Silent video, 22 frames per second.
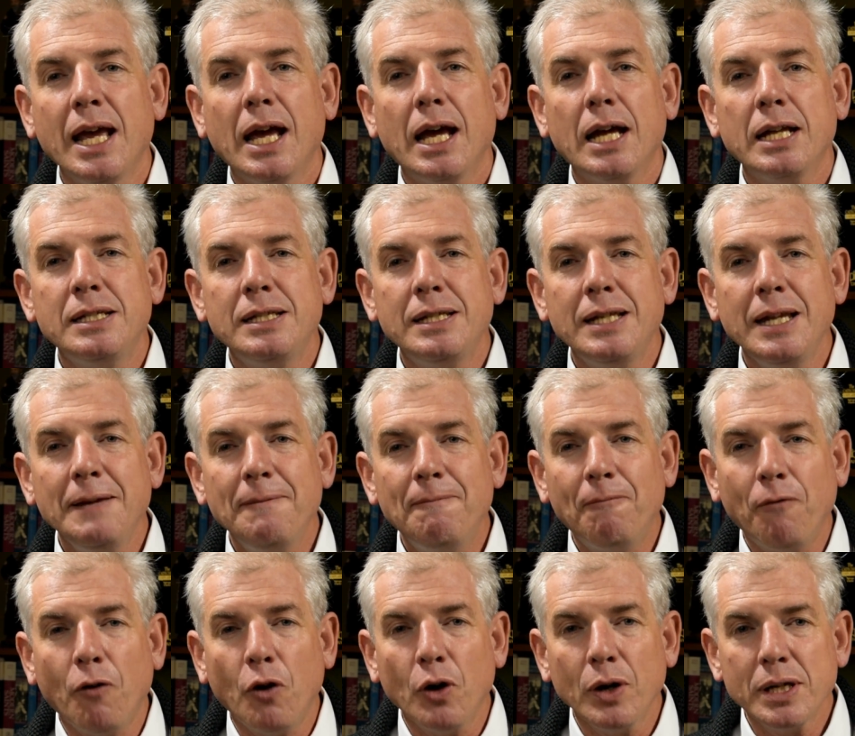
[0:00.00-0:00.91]
a deep
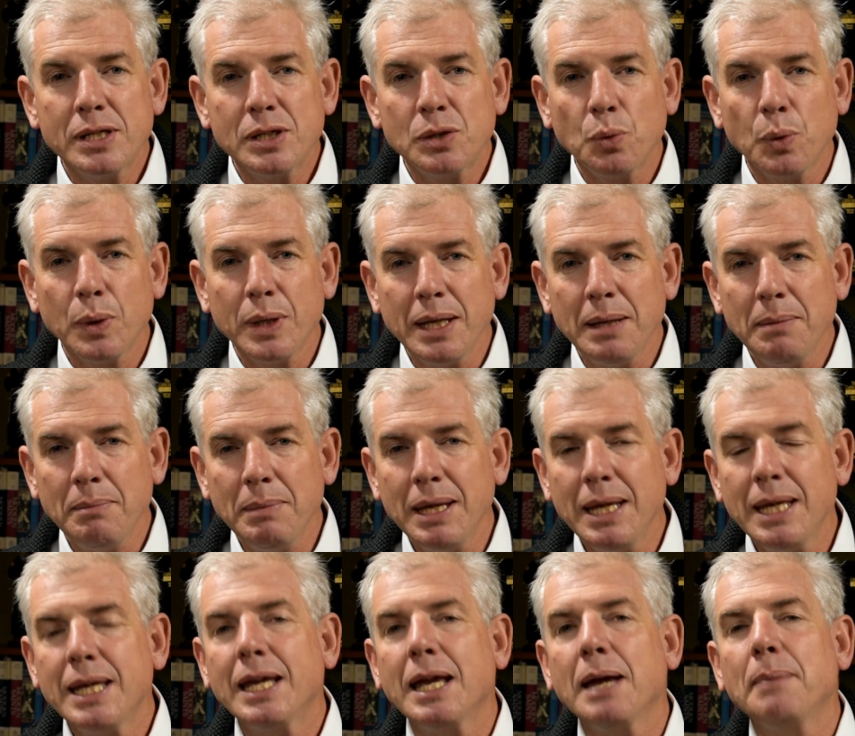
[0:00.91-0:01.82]
voice within
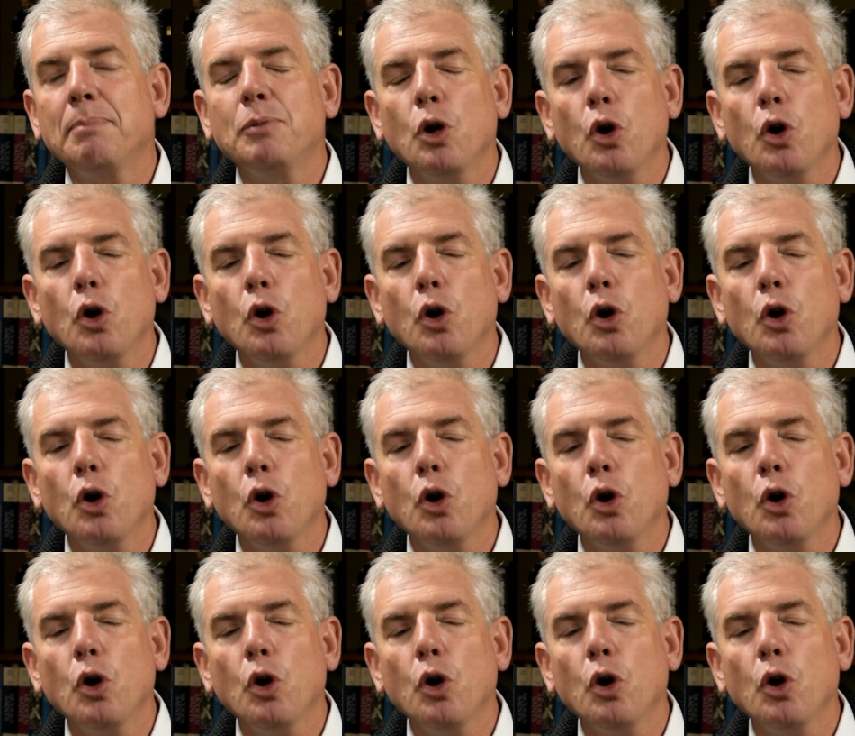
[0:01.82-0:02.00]
me kept